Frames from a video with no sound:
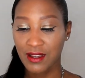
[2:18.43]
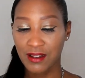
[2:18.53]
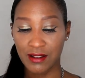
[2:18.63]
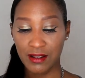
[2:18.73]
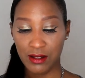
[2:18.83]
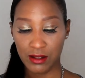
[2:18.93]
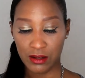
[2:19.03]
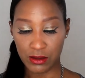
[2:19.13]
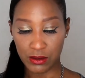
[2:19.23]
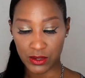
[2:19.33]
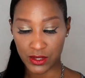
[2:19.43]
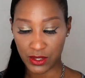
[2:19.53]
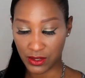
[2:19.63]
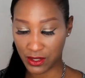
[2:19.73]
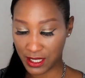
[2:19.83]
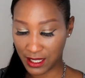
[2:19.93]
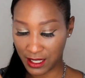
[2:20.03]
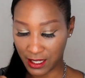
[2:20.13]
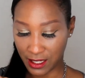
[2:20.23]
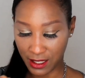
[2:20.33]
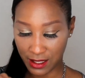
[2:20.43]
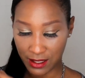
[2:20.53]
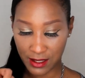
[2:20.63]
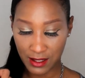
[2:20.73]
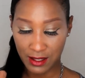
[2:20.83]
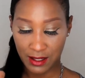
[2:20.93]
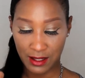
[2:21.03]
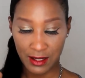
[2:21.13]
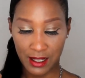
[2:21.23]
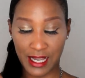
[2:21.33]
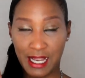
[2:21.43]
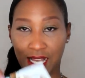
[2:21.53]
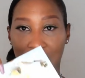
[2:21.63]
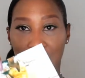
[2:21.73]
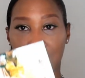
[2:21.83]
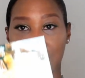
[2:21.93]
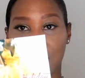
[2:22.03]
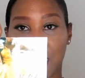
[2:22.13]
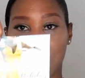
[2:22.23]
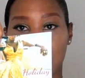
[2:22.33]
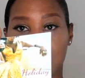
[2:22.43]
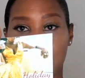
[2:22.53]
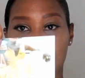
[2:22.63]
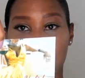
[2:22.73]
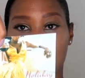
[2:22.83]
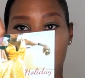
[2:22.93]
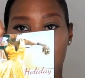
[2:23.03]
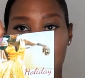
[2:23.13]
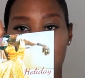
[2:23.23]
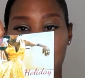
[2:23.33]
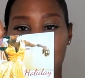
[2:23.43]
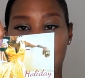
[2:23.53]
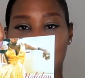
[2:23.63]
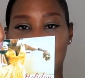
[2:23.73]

Oh, so you get, I got a holiday cheers card,